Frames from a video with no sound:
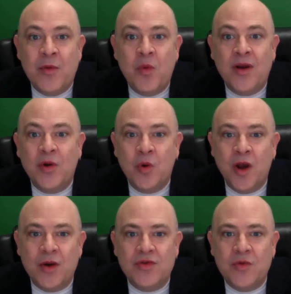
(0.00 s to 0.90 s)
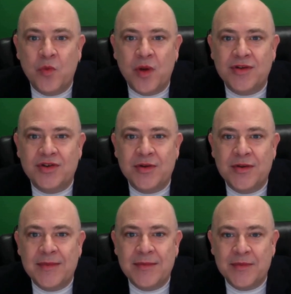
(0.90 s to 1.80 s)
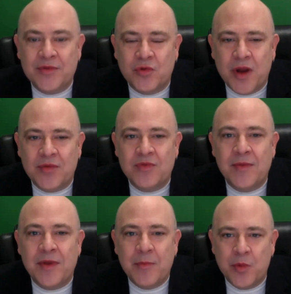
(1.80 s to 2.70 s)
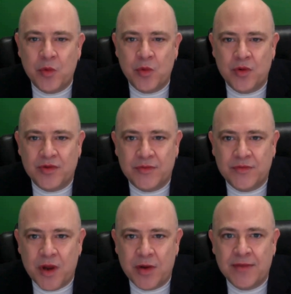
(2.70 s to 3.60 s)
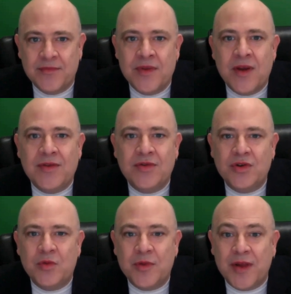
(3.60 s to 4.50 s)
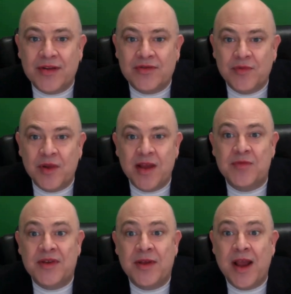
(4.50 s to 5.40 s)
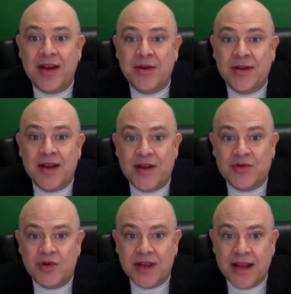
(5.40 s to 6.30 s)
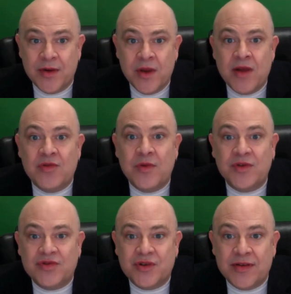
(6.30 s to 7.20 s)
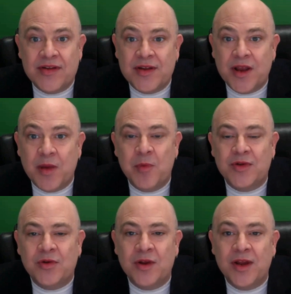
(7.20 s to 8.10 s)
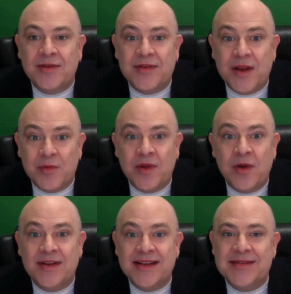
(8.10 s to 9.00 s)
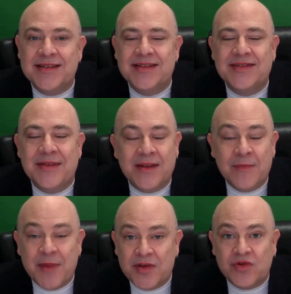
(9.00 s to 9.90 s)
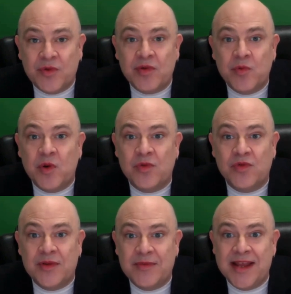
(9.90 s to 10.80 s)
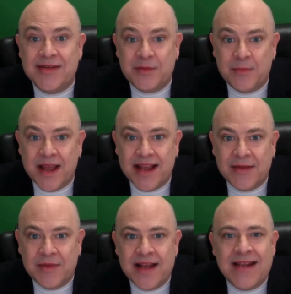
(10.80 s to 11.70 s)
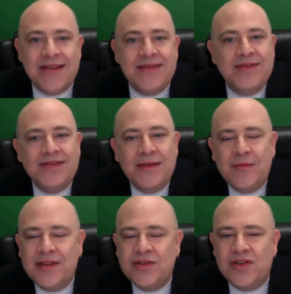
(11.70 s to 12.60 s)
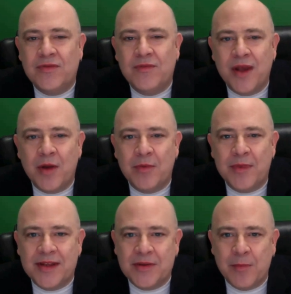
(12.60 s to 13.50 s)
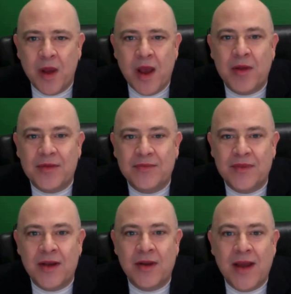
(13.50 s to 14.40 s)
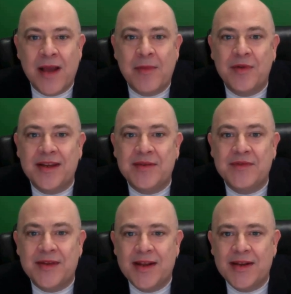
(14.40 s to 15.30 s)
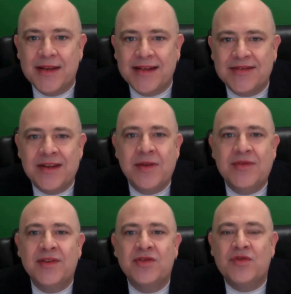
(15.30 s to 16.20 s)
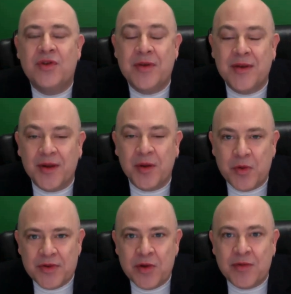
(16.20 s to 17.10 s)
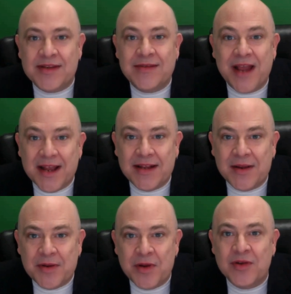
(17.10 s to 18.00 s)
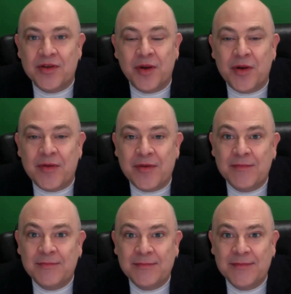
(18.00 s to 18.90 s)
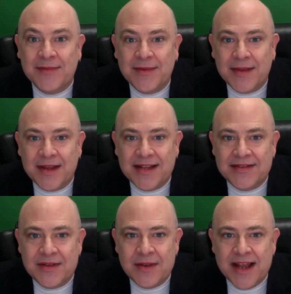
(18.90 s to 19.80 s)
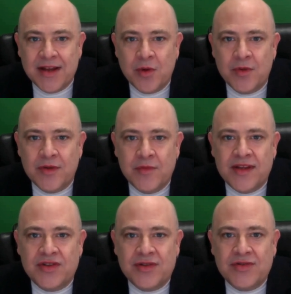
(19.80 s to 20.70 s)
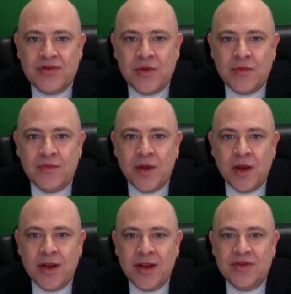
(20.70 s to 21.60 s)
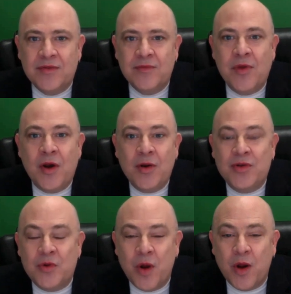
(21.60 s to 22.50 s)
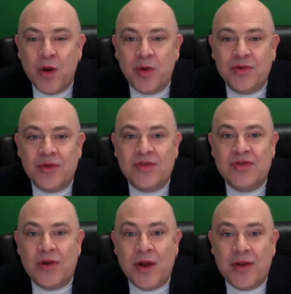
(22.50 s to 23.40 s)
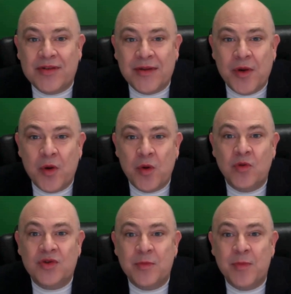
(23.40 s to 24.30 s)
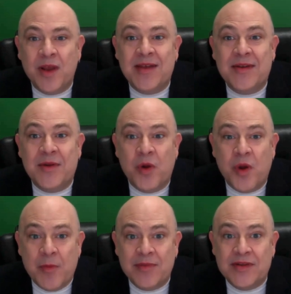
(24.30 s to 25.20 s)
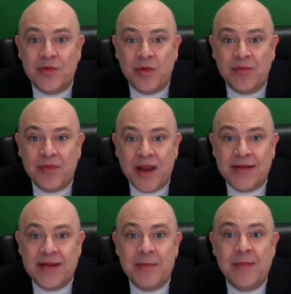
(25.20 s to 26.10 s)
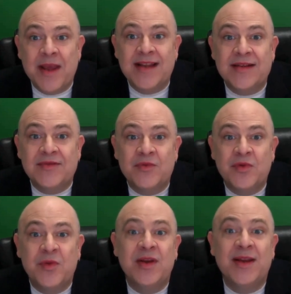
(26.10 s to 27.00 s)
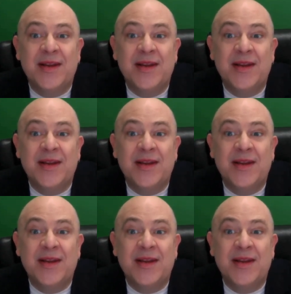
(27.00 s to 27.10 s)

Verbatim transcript: We walk through winter drunk from the pools of fallen fun? Do you lust for every liar? Do you get lost when you start to come, when you're undone with all the indecent and bittersweet roads we've yet to pave? I guess it seems that she found me, the pollen fell, and I believed that Zarathustra was only dining on her young. I guess the lake only reaches so far as you fall under all your scars and hold your breath and hope that you will finally make it through.